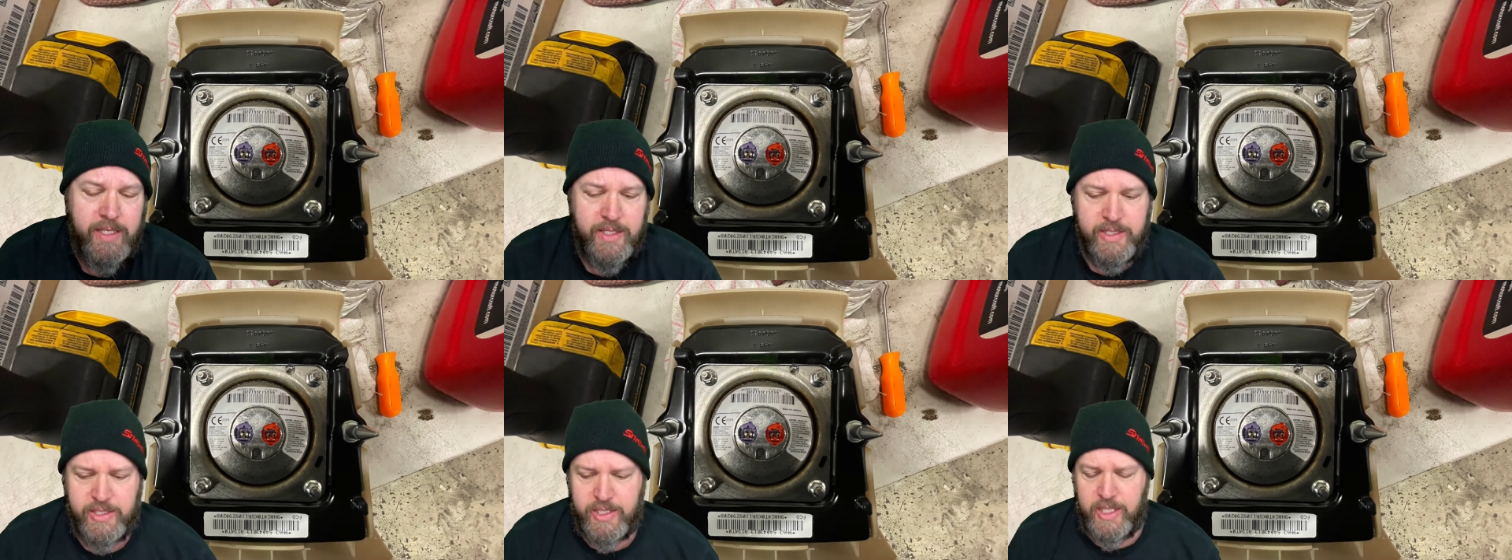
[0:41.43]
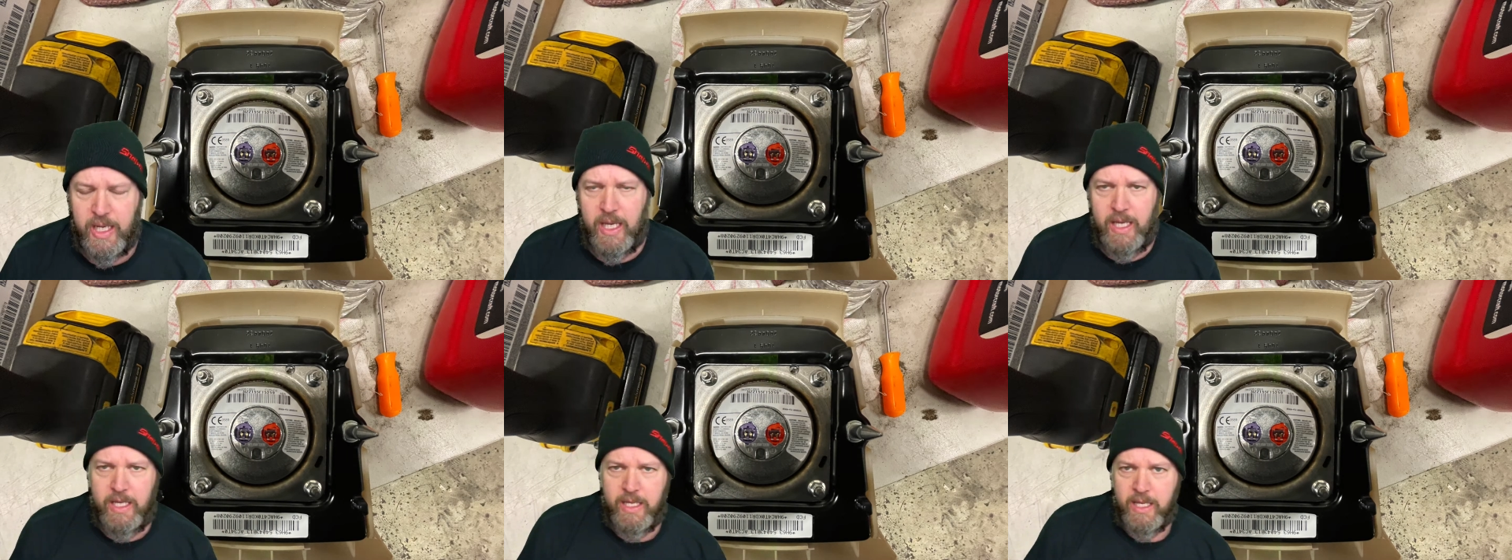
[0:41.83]
This,
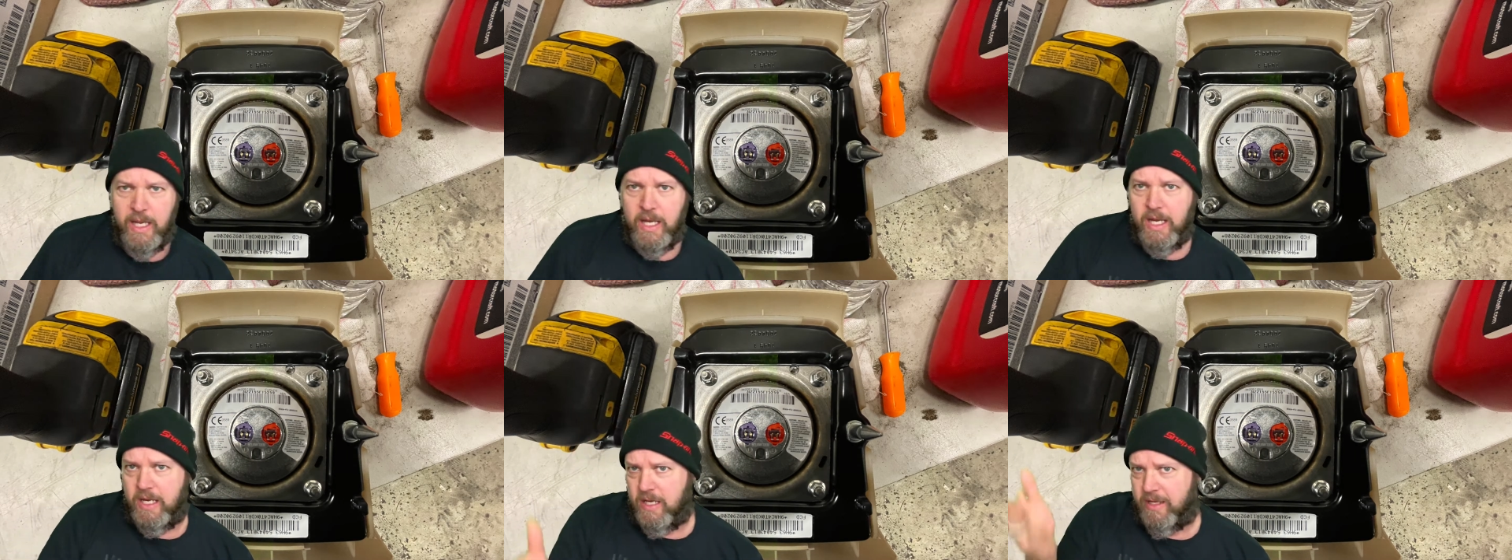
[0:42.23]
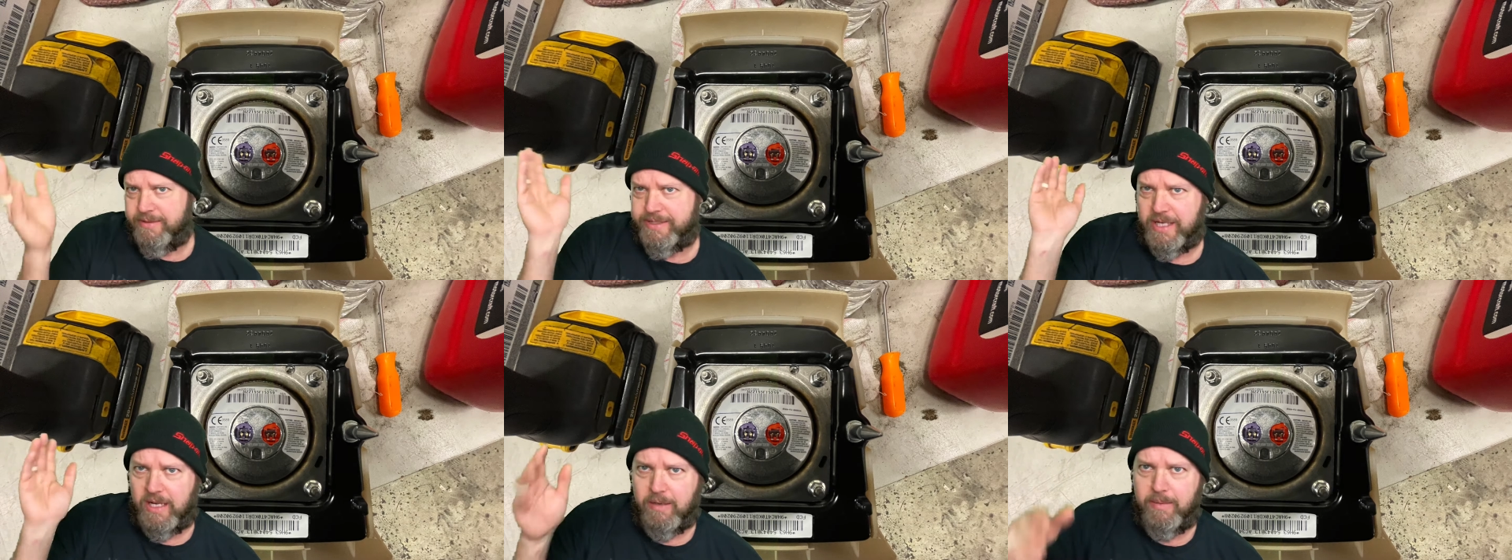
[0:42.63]
uh, and I'll
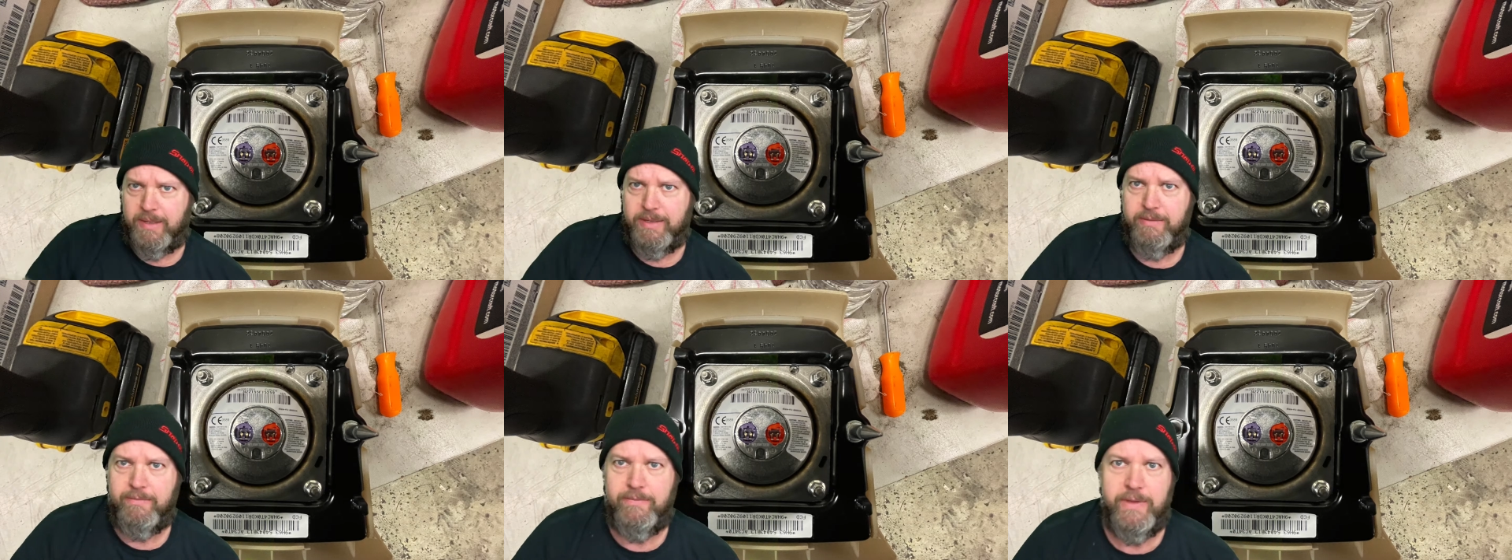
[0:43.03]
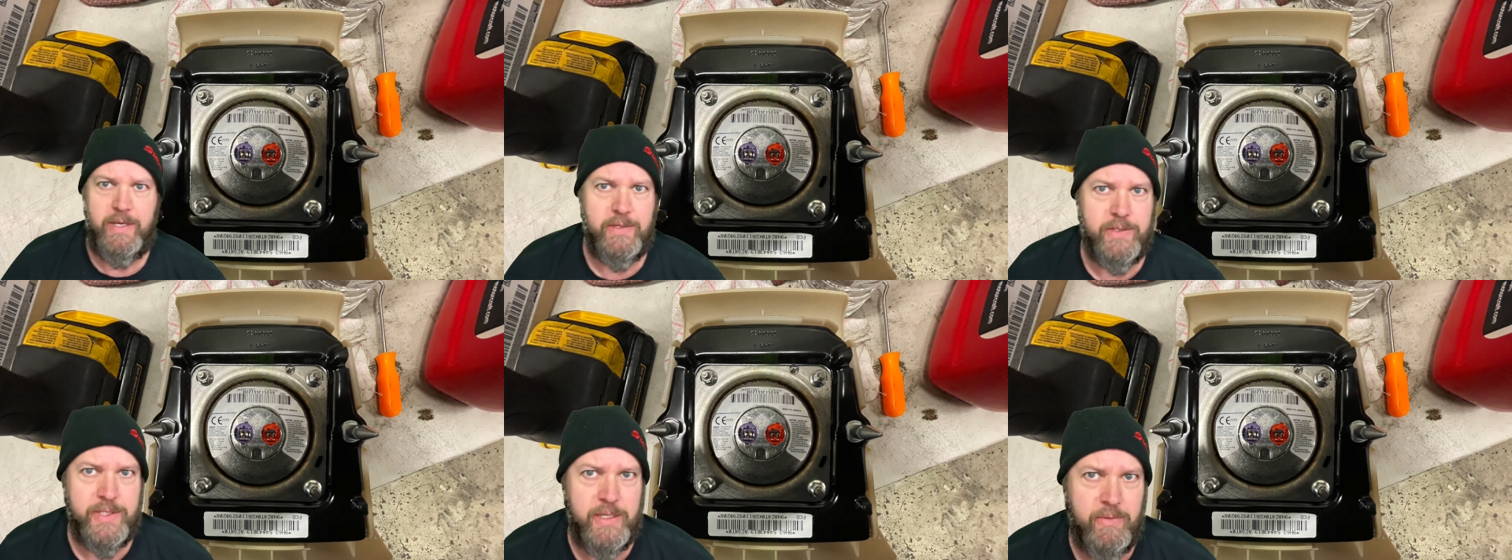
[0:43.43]
talk about the
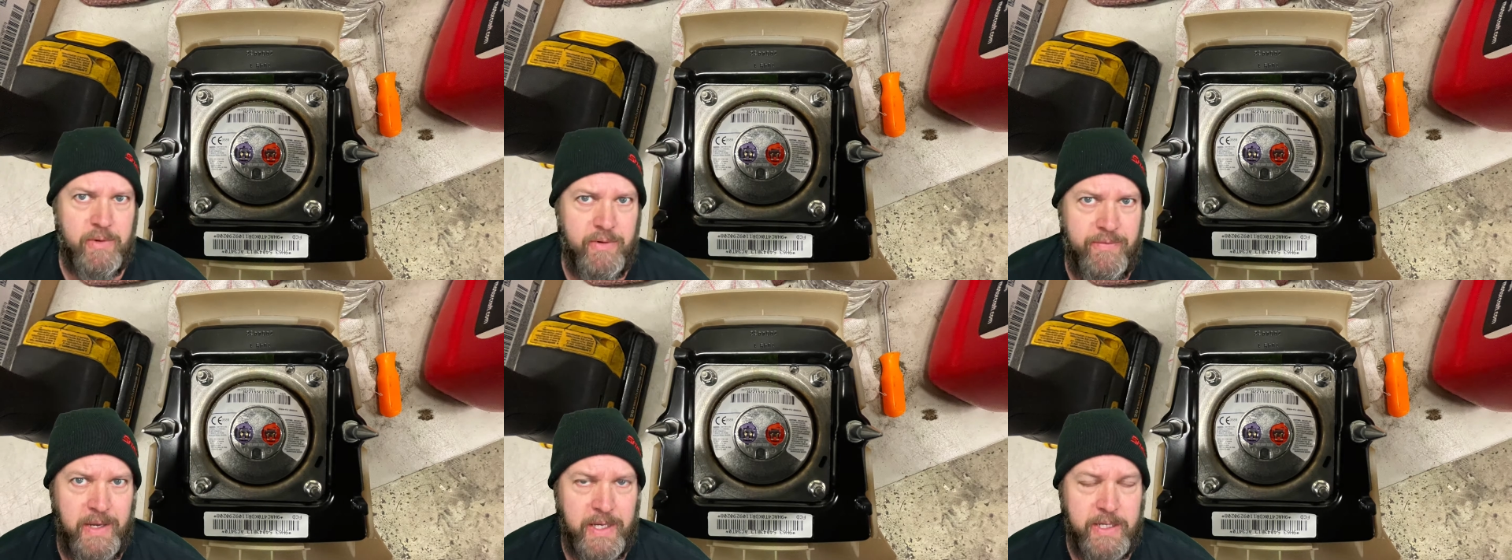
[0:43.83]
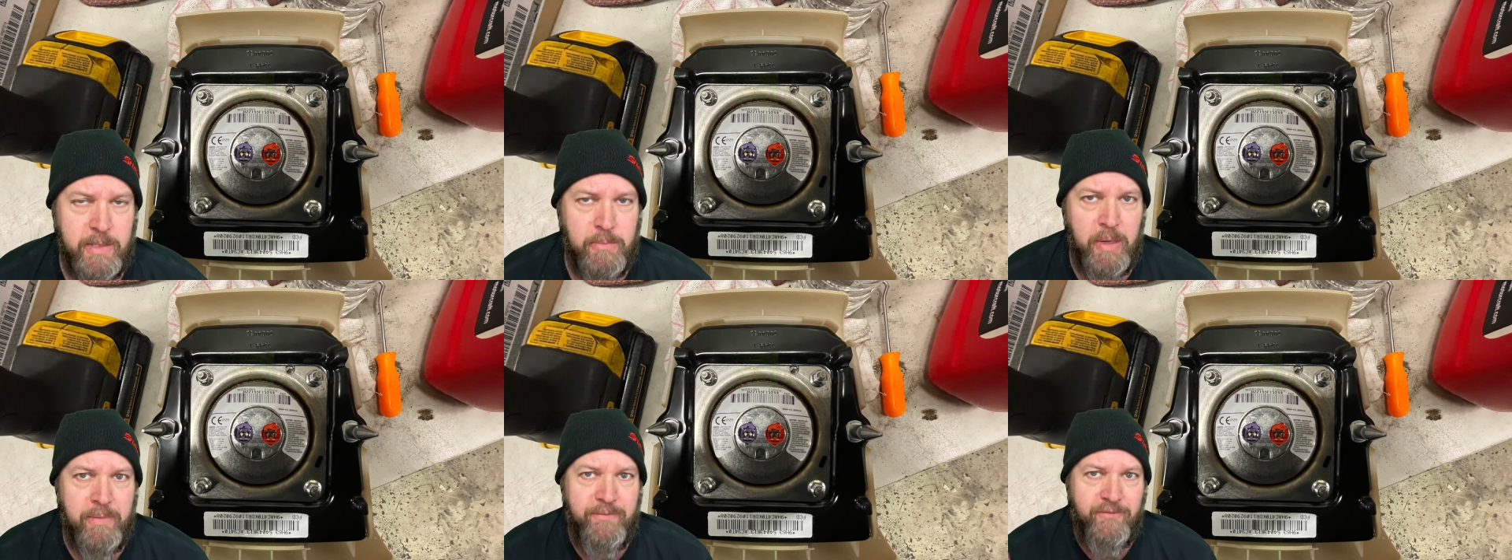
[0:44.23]
vehicles that were affected.
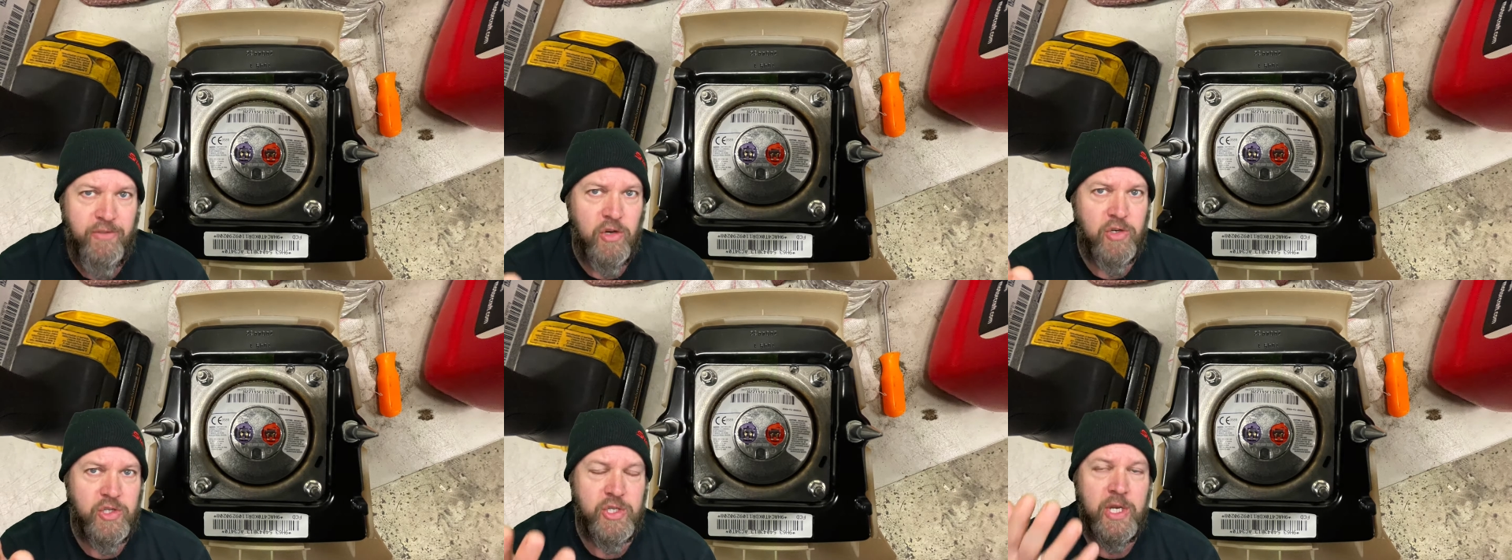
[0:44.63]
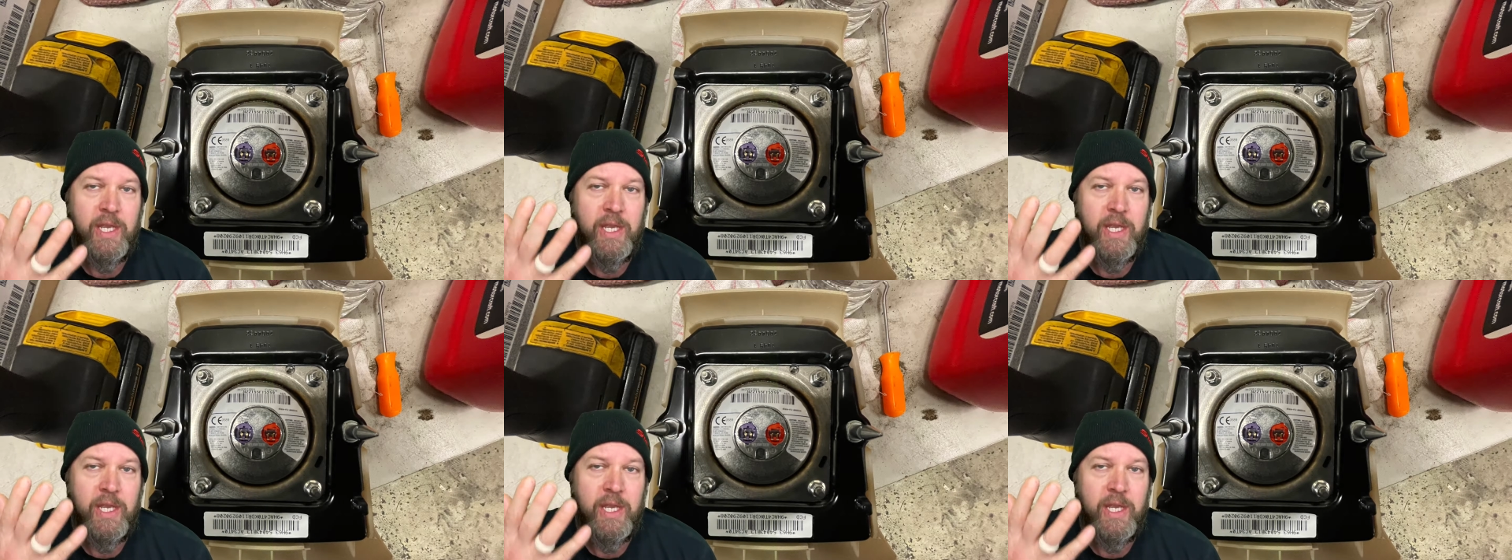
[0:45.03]
But first,